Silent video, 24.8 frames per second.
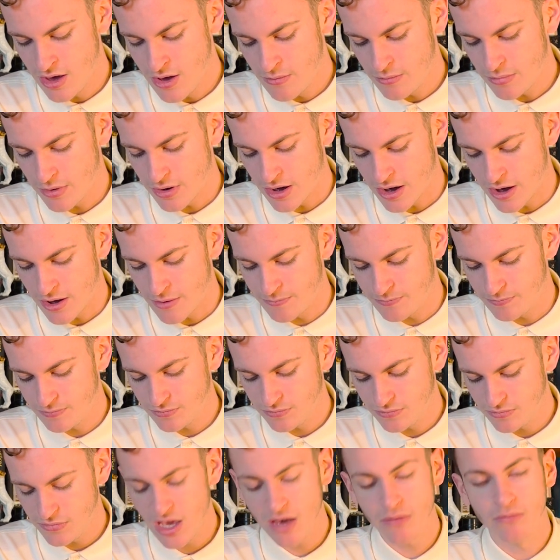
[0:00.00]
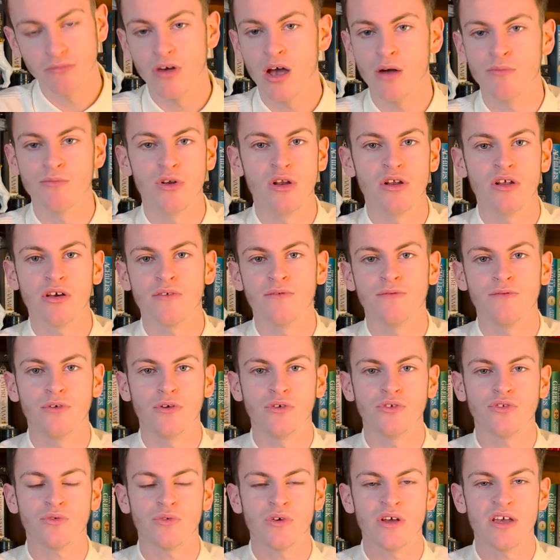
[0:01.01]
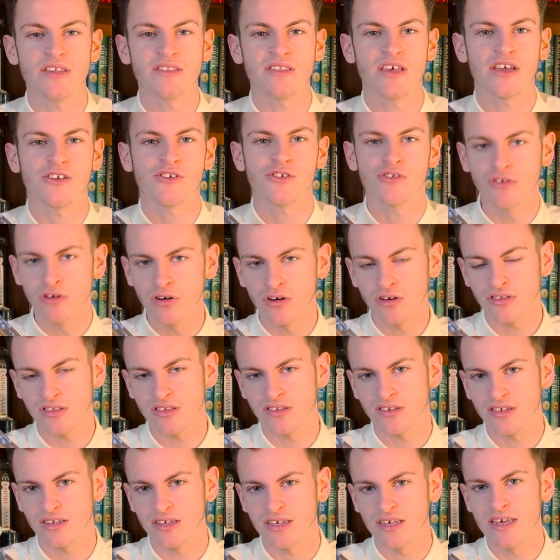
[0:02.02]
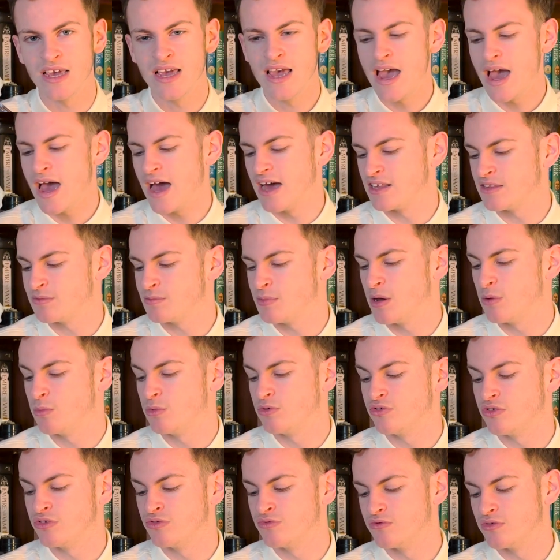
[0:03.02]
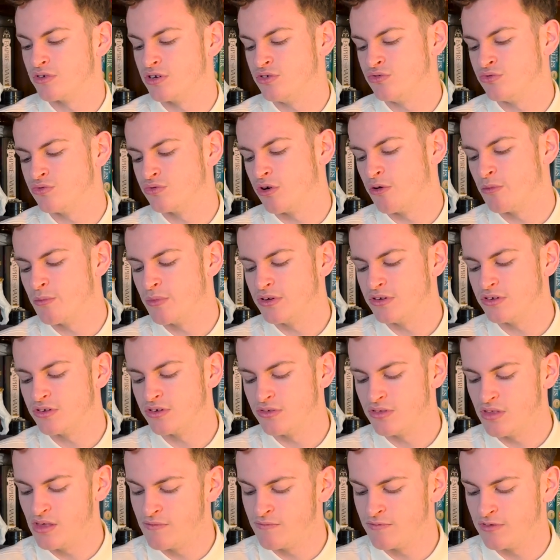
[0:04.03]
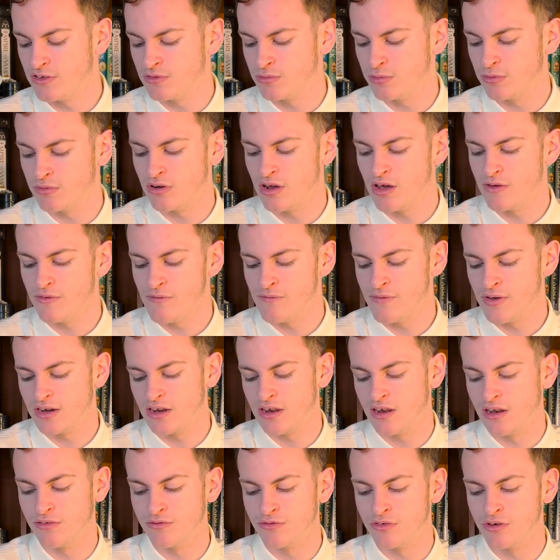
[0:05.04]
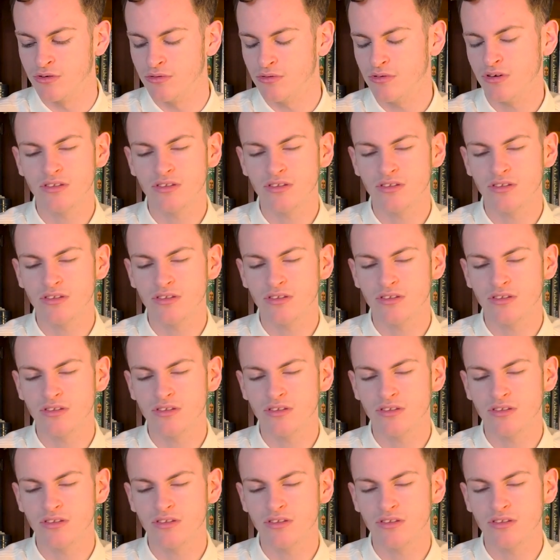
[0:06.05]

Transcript: But yeah, I'm really looking forward to it. It's that curiosity aspect which has really drawn me to The Invisible Life of Addie LaRue.